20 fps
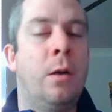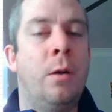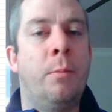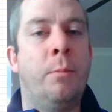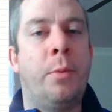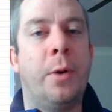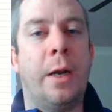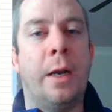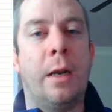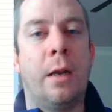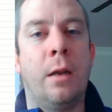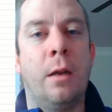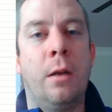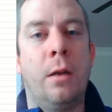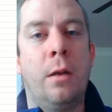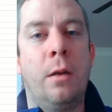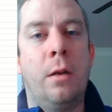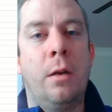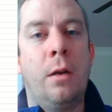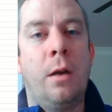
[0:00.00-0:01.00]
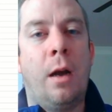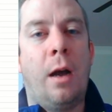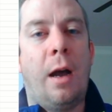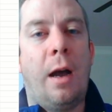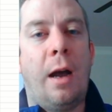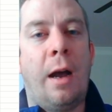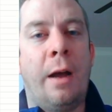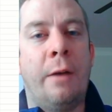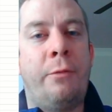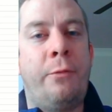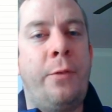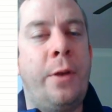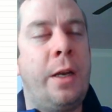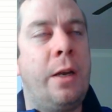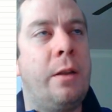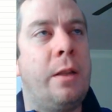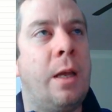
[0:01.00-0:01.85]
but I figured